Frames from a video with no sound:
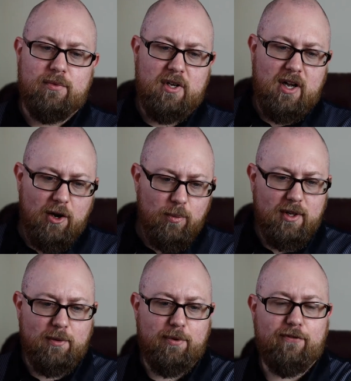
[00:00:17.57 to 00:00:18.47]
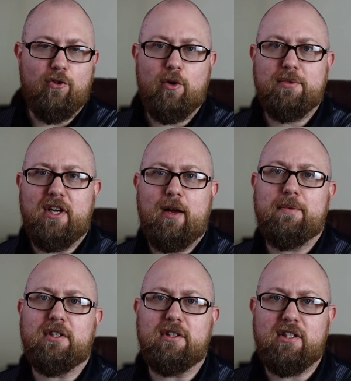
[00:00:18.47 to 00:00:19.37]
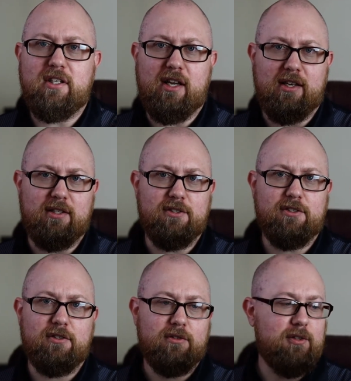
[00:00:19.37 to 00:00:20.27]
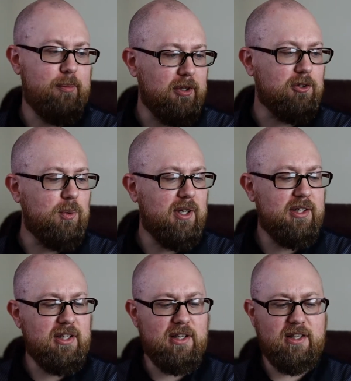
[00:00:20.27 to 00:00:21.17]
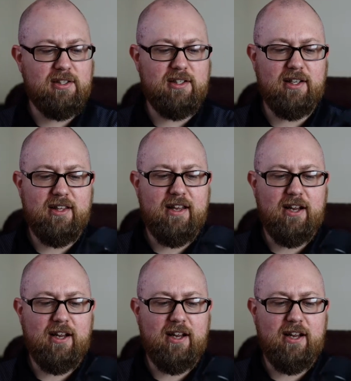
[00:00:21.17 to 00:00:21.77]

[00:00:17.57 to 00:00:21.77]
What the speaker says: how well it performs optically and the build quality and things like that,